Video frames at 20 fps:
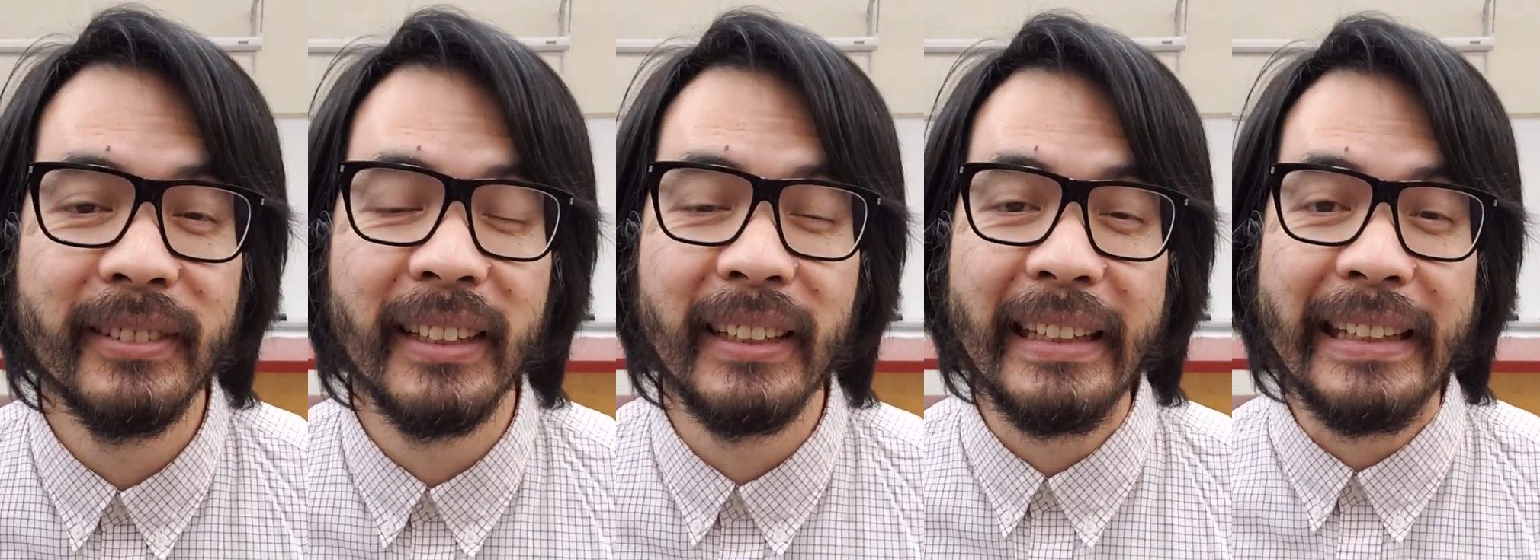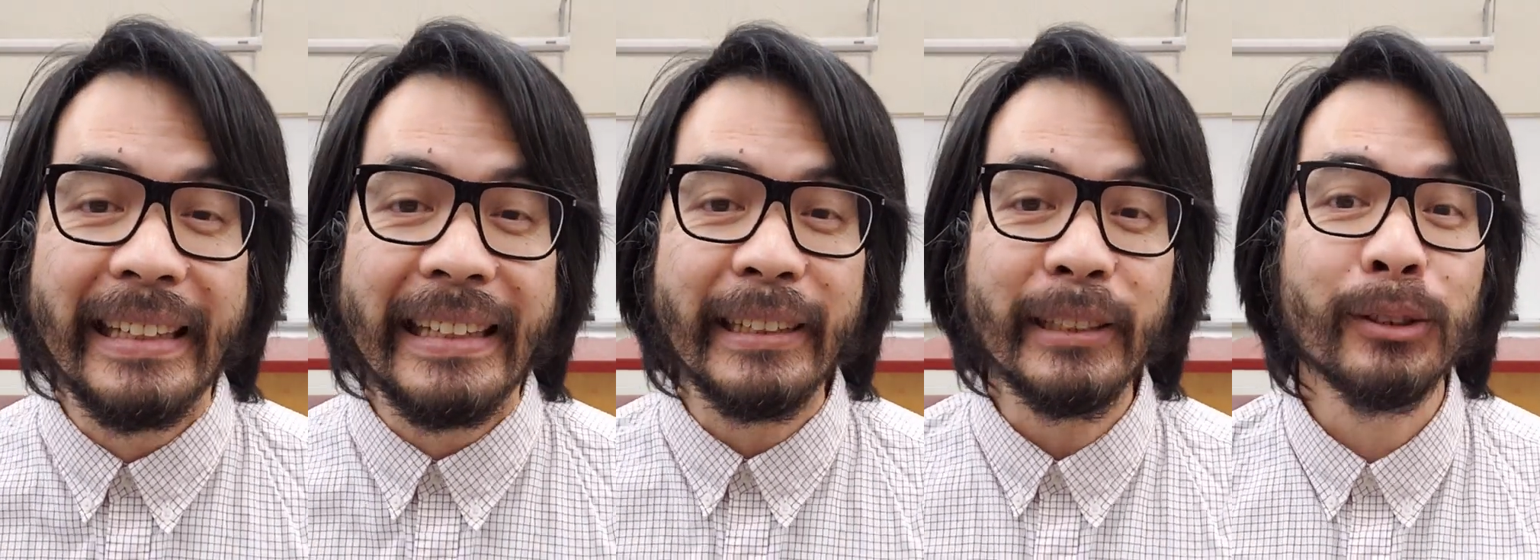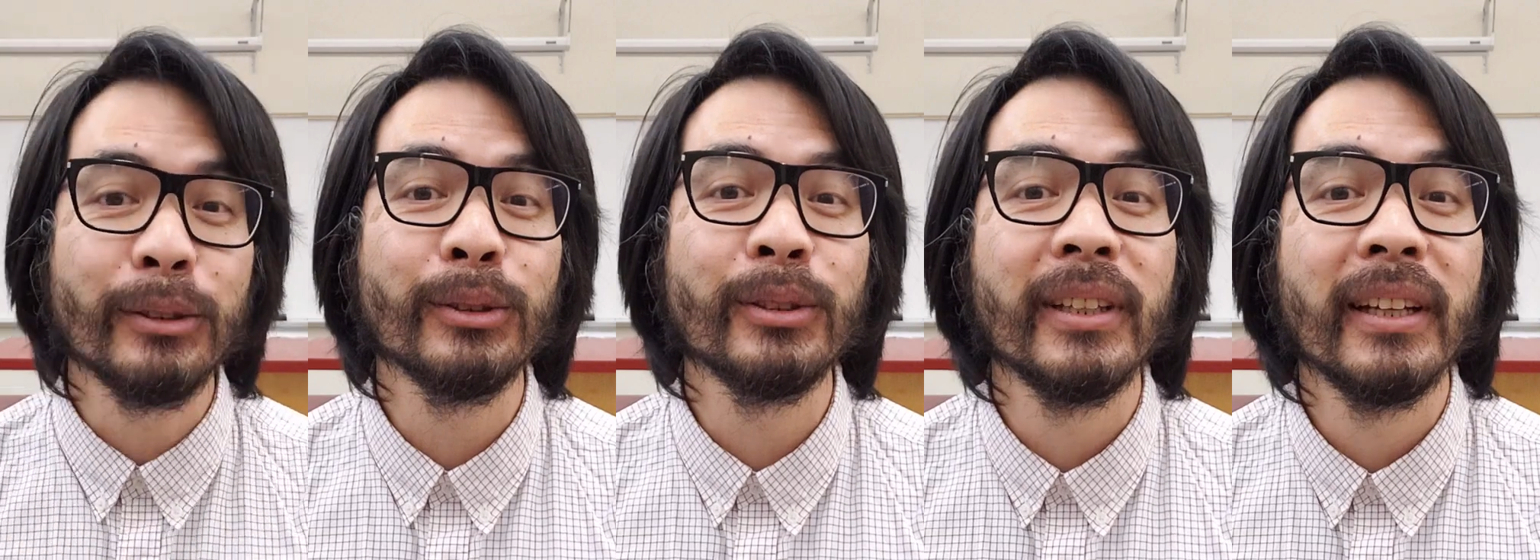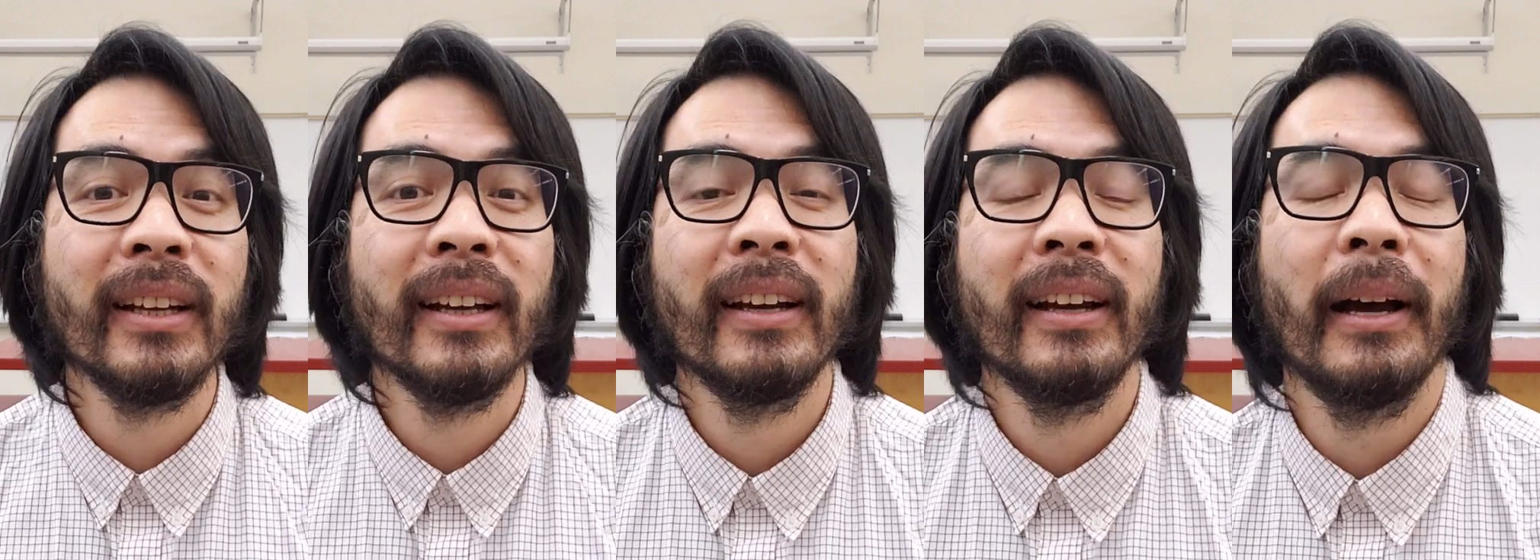And here
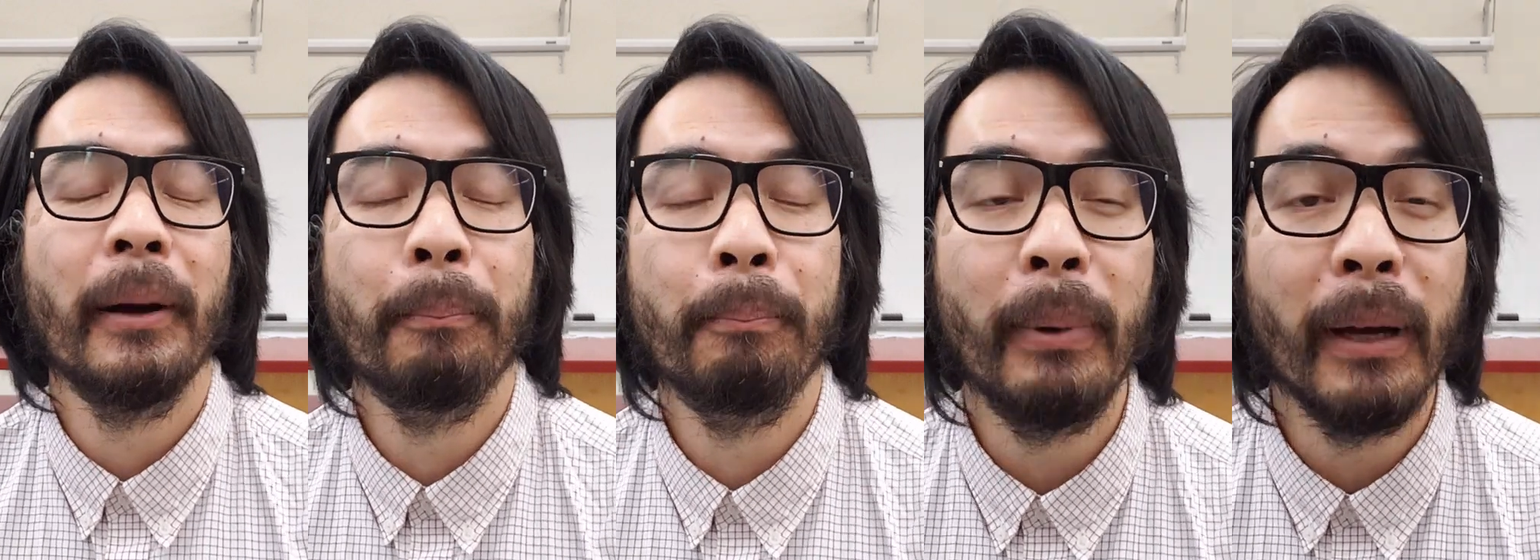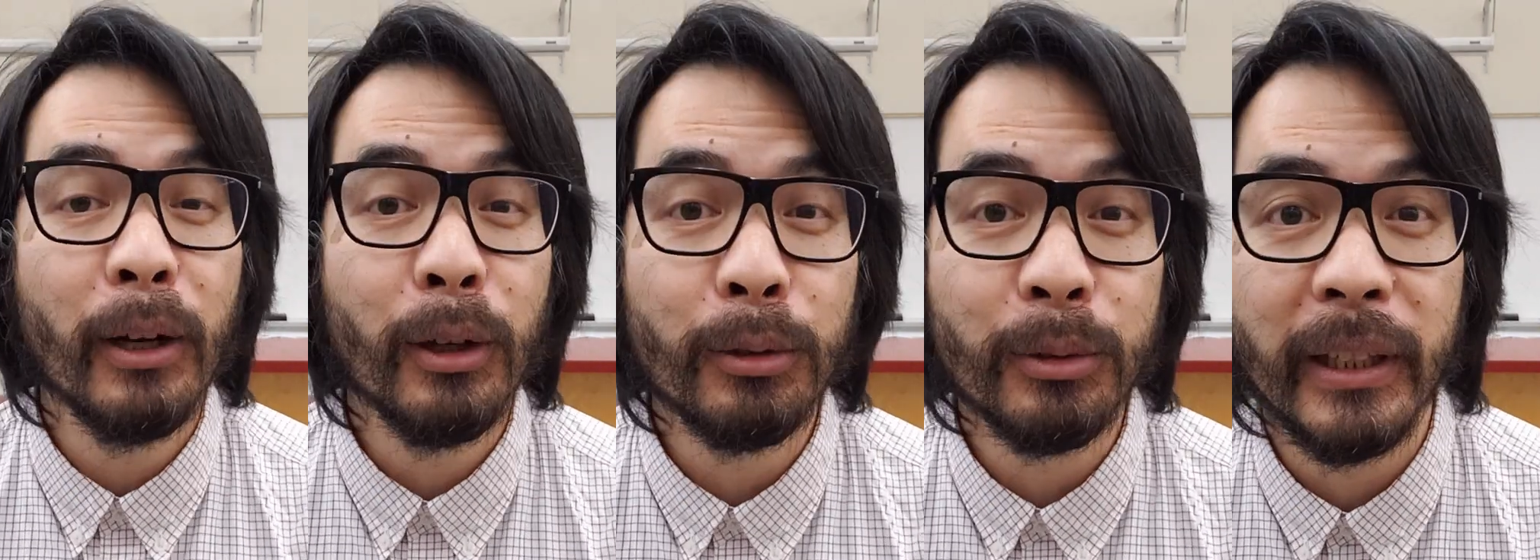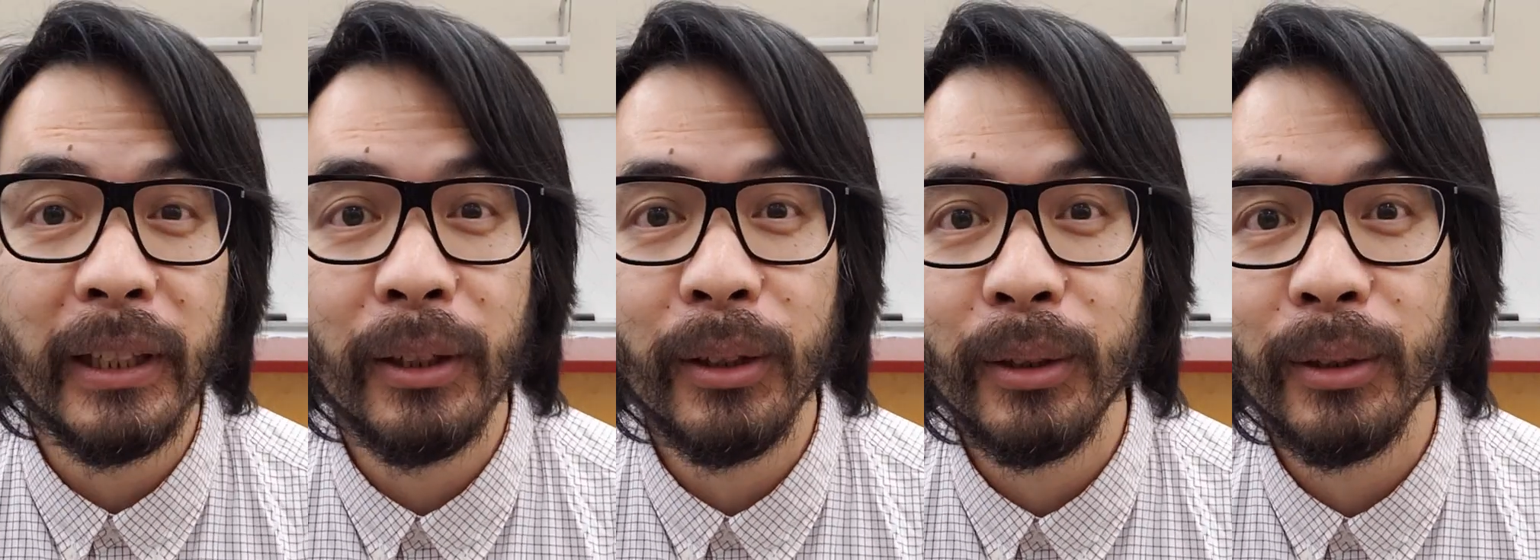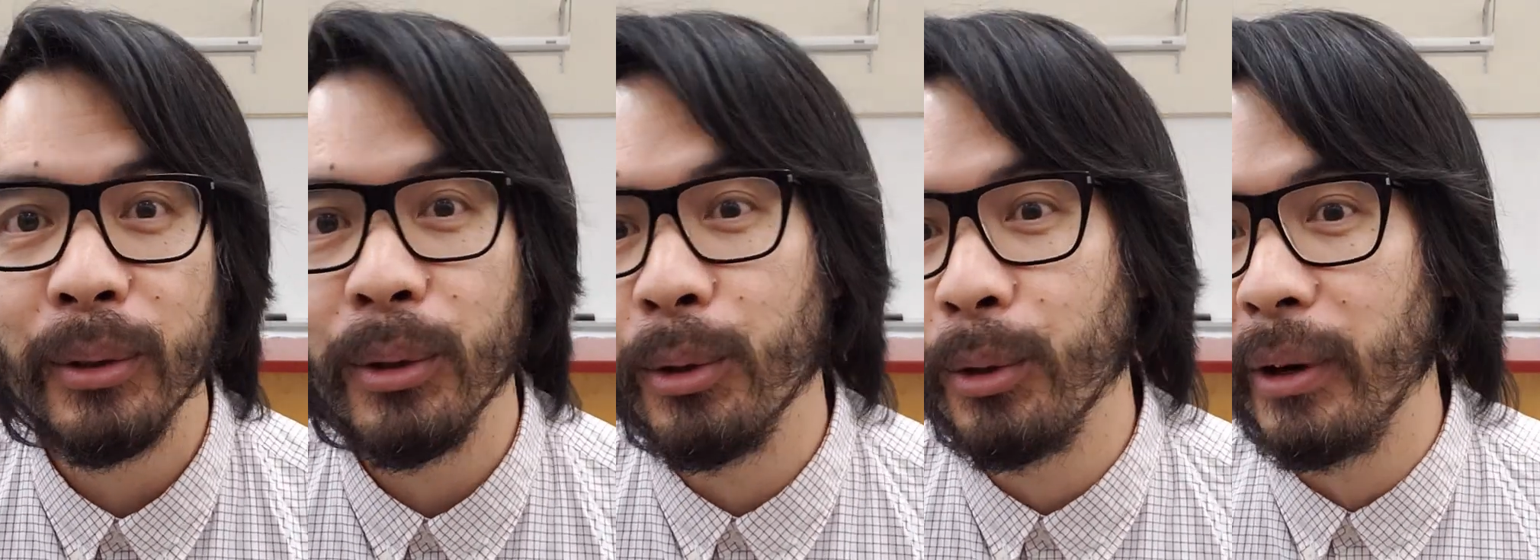is a bell
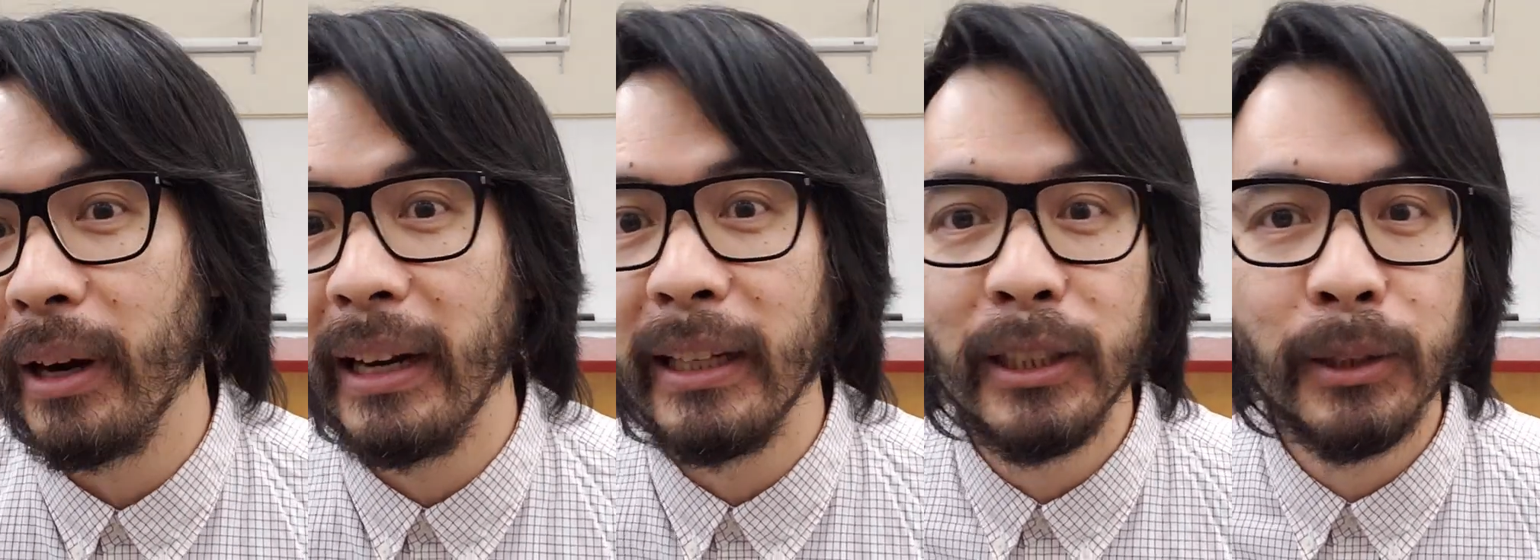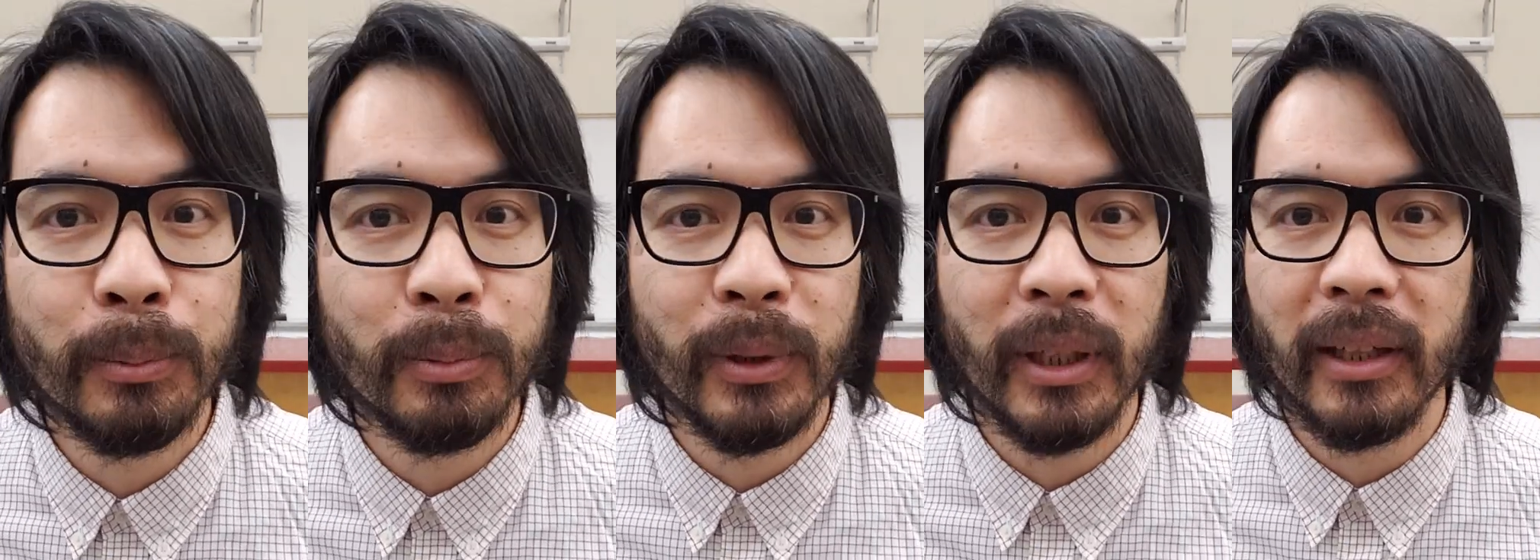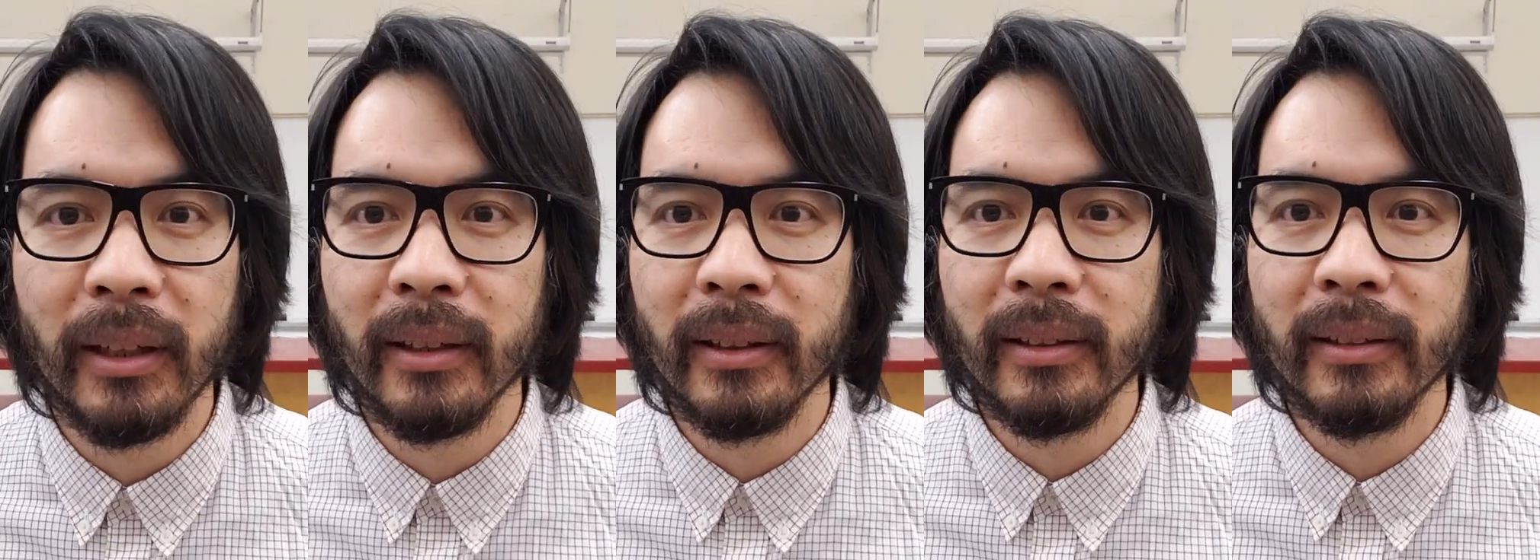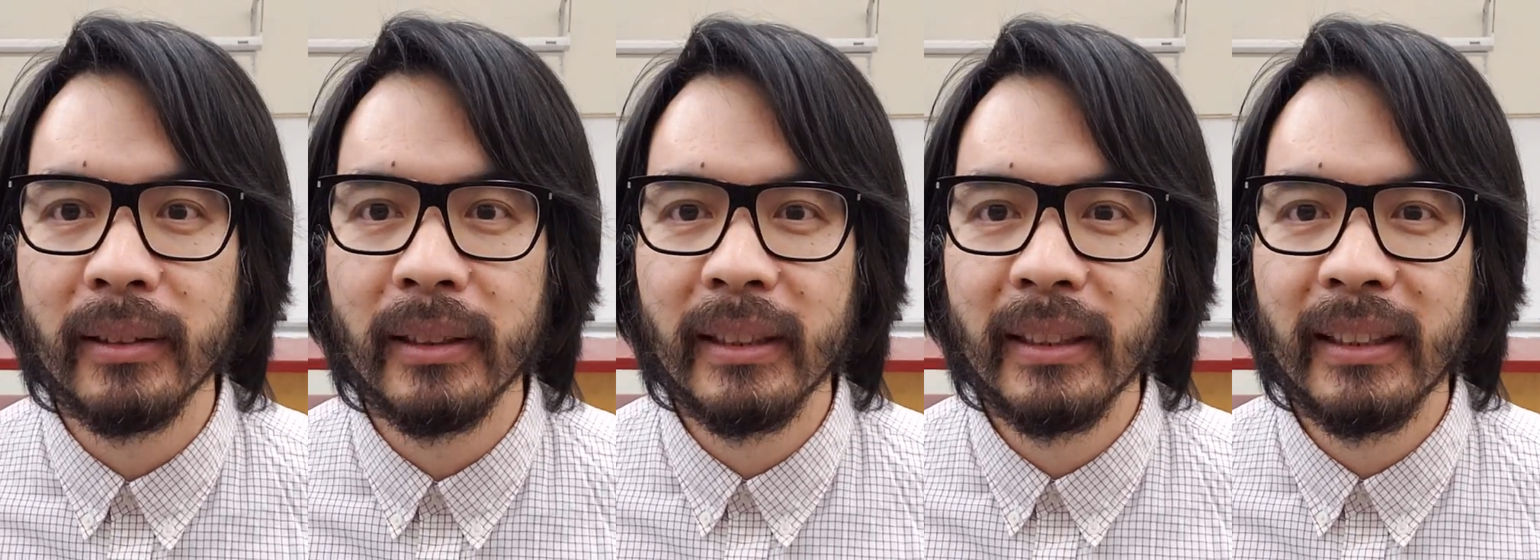ringer or icebreaker